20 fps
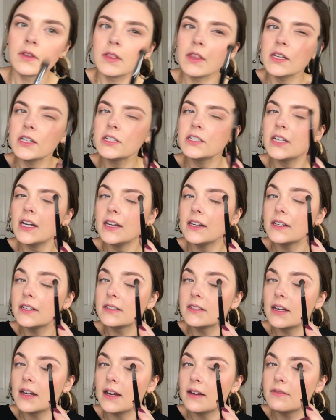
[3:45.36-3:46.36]
this shade
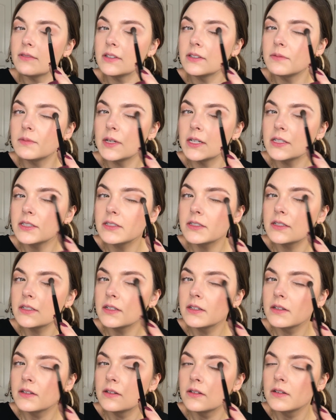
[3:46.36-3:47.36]
doesn't have as much
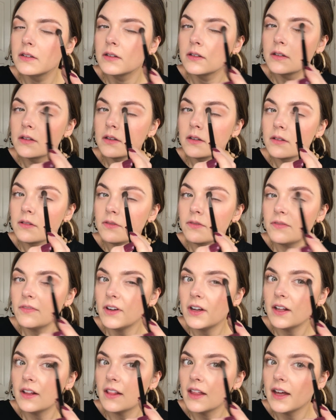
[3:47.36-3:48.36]

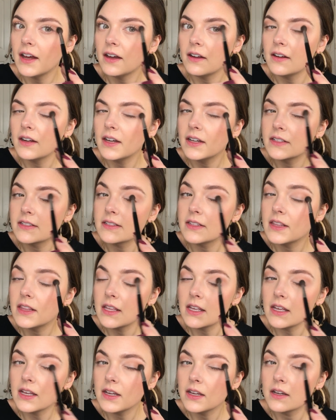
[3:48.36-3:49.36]
fallout as
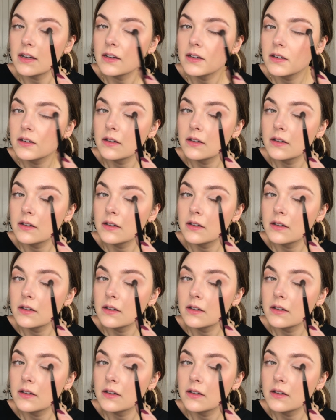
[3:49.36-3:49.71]
the